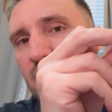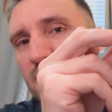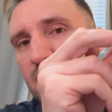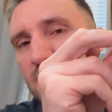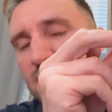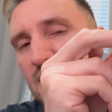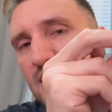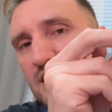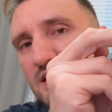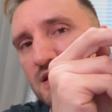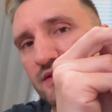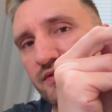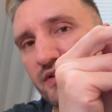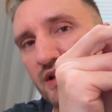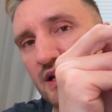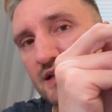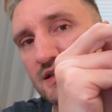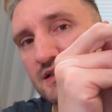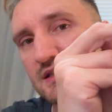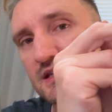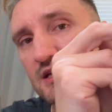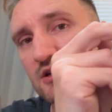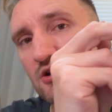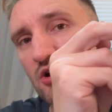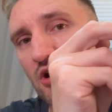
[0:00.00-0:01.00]
the size of an
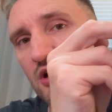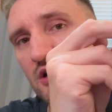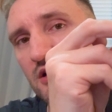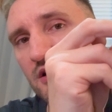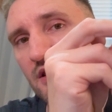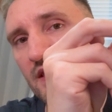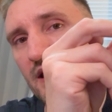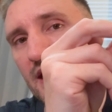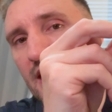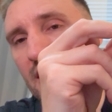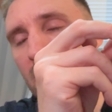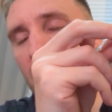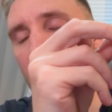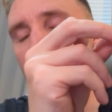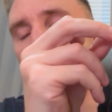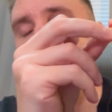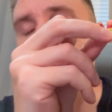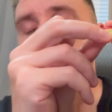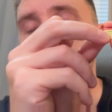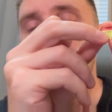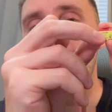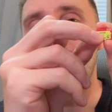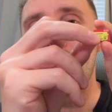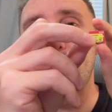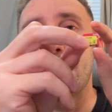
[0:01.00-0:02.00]
SD card there
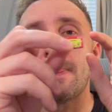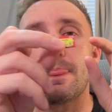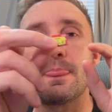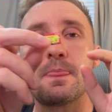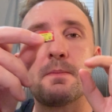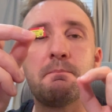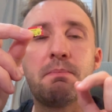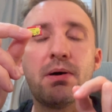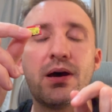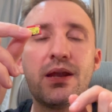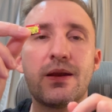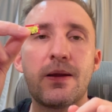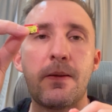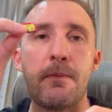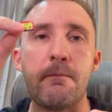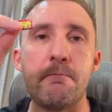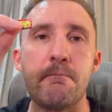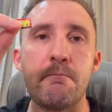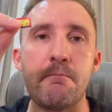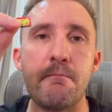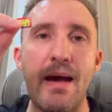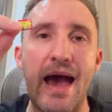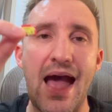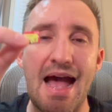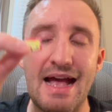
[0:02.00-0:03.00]
but
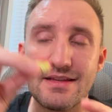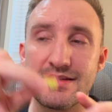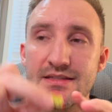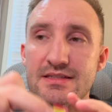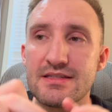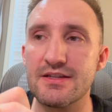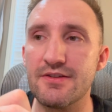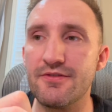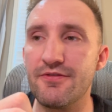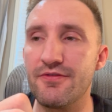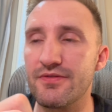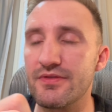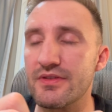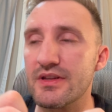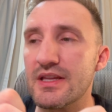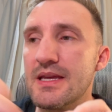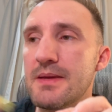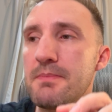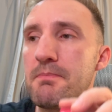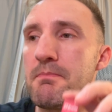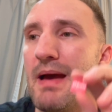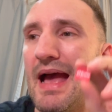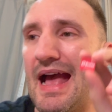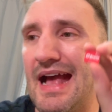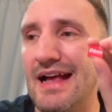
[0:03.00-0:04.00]
massively,
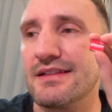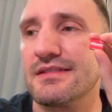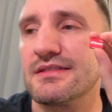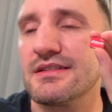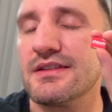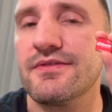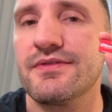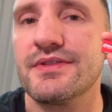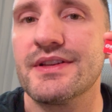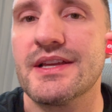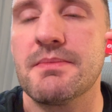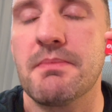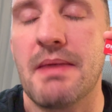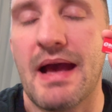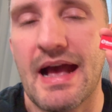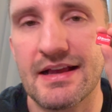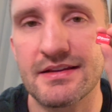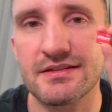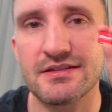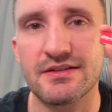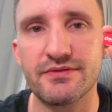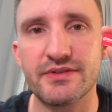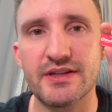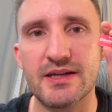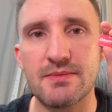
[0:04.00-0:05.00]
massively,
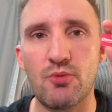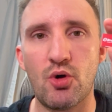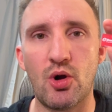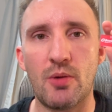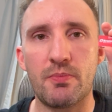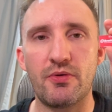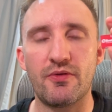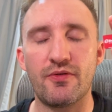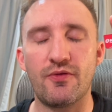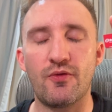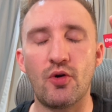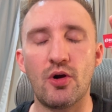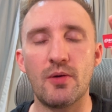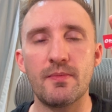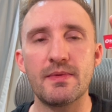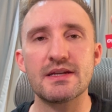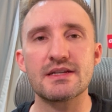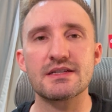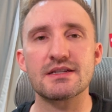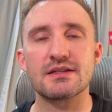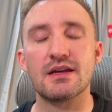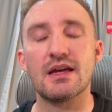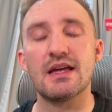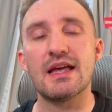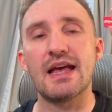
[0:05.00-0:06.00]
massively more
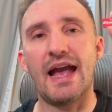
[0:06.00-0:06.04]
performant.